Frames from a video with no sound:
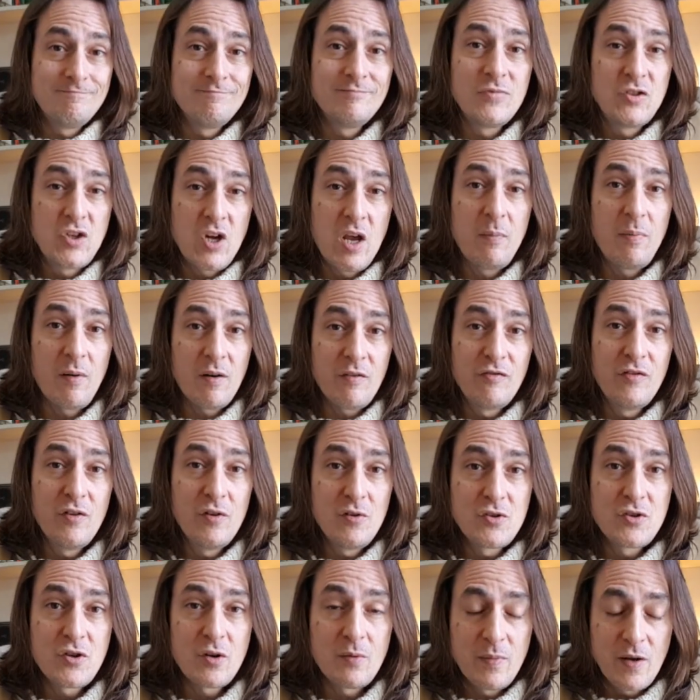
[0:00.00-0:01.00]
shape our
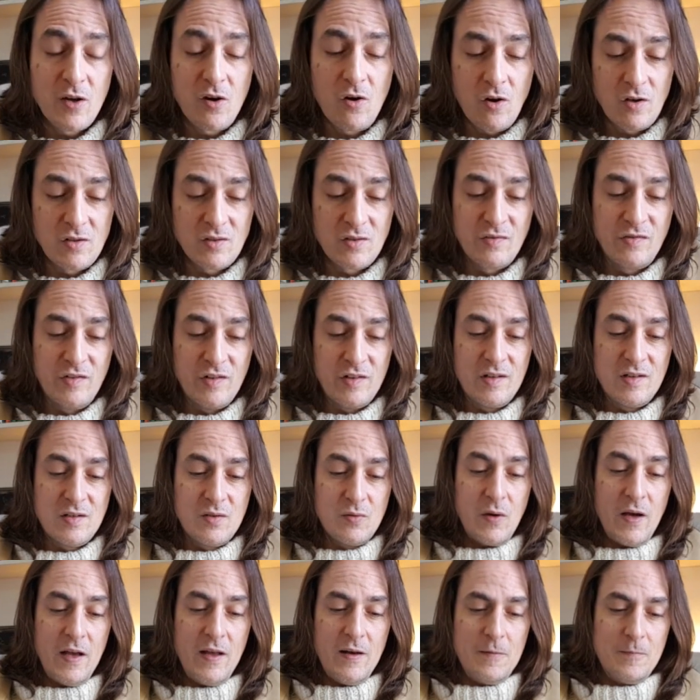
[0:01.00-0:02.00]
future because of it as
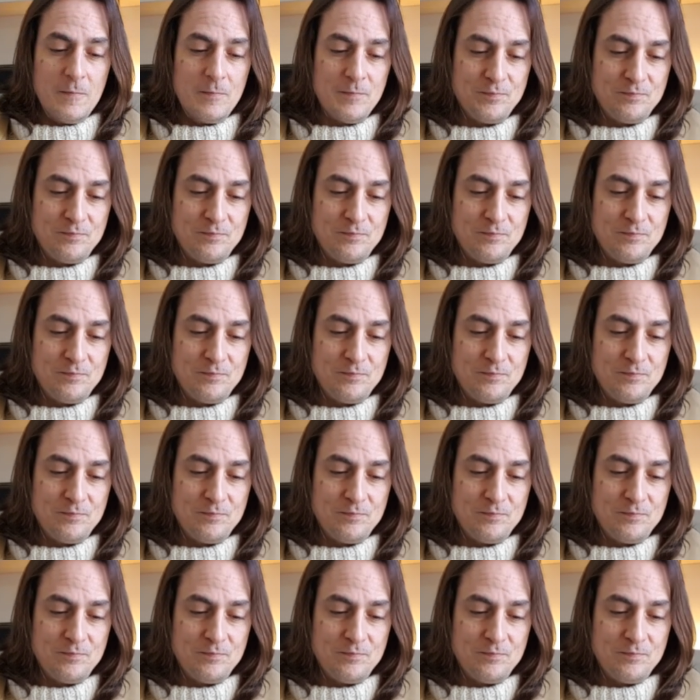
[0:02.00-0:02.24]
well.